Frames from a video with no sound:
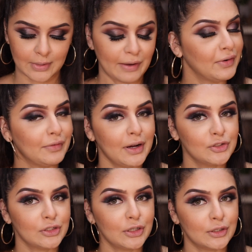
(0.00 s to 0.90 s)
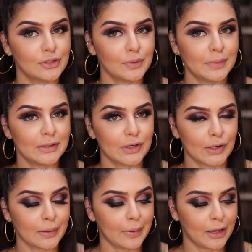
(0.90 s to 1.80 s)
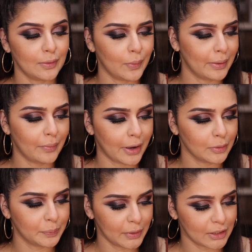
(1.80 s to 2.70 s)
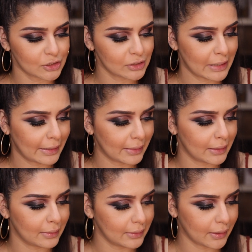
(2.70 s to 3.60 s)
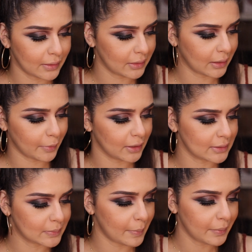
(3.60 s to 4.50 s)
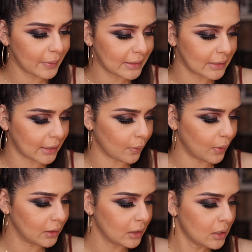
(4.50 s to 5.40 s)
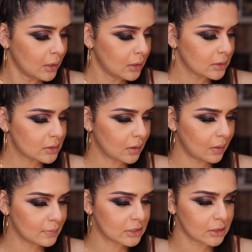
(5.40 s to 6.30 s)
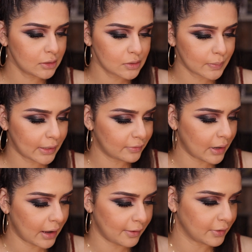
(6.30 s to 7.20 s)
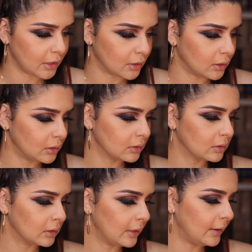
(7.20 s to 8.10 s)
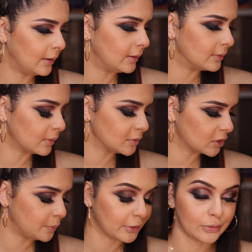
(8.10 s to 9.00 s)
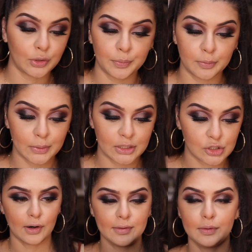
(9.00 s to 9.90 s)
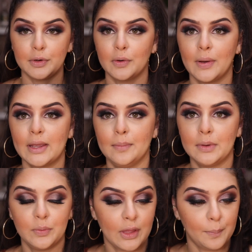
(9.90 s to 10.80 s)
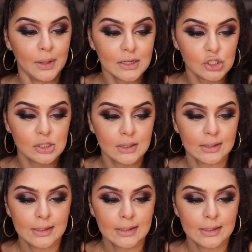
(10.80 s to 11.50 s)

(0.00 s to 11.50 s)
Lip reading: I've never actually heard someone talk about Wet n Wild blush, now that I think about it. That's probably why I didn't get one. So I'm just gonna use whatever I have here, and I'm just gonna put a little bit of blush. Alright, there we go. I can't be without blush.